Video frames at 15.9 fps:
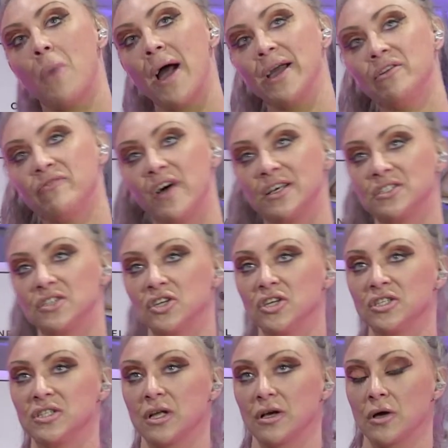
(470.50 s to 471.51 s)

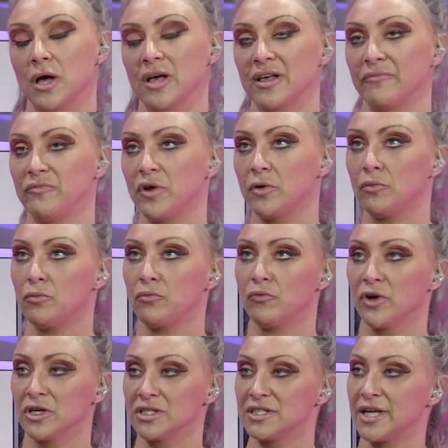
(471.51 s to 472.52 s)
investors, kind of done
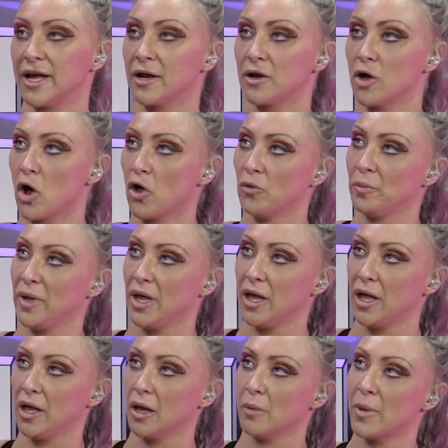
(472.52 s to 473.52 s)
real estate, called
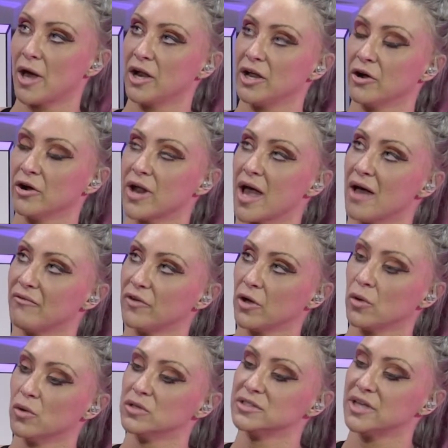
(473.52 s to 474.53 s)
me about 1.5 years ago
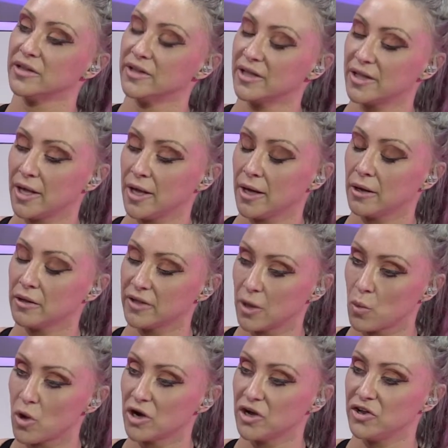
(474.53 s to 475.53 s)
and said that they
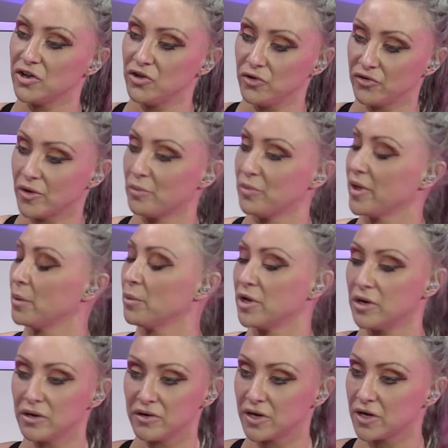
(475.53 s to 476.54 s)
wanted to do something but
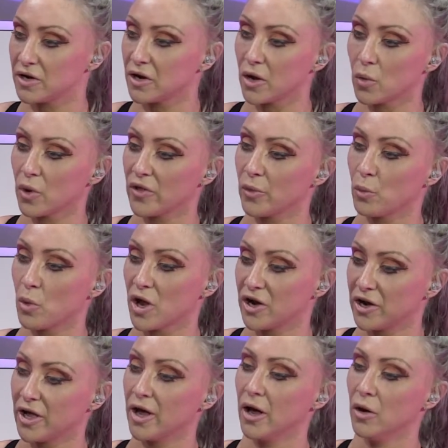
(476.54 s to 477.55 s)
didn't know where they wanted to
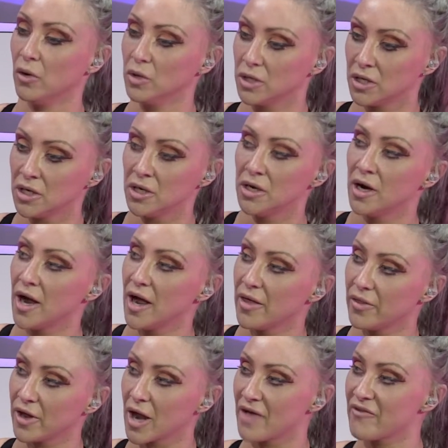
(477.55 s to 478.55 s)
go. And
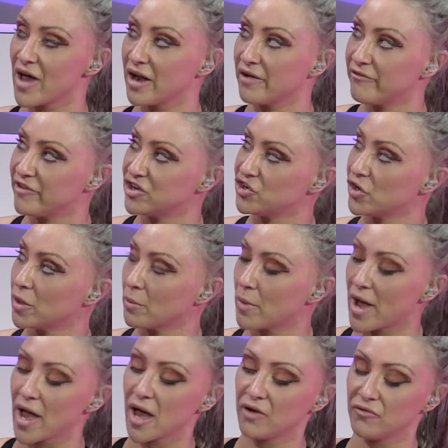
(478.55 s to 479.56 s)
then I've had a vision in my
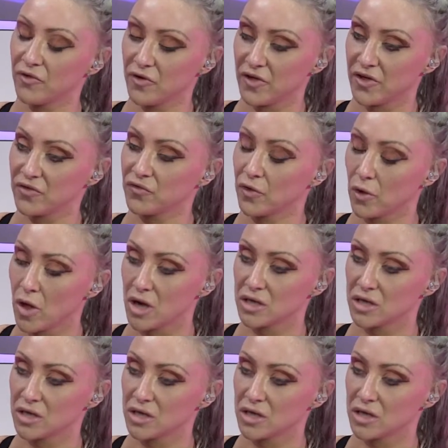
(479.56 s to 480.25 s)
head for this for a long